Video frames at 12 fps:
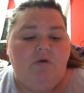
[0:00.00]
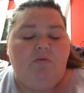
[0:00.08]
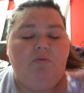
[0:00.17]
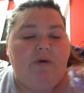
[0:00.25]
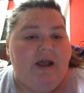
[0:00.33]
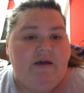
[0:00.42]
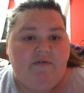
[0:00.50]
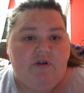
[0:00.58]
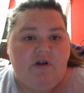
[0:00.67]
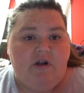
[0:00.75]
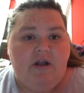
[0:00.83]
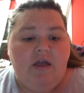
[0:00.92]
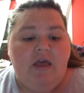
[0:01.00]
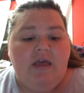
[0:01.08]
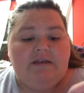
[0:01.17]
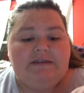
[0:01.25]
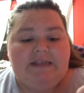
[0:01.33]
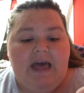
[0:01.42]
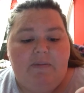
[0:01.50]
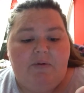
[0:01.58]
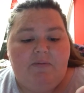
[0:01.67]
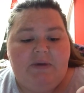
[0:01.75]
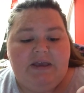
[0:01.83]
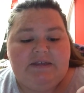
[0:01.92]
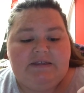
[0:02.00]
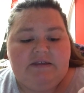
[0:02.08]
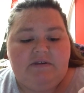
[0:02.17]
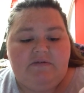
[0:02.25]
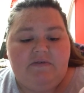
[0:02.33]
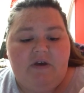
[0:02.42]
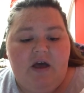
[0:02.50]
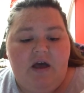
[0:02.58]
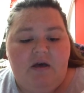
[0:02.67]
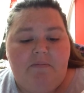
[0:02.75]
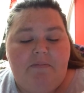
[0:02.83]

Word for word: whatever, slap a piece of uh,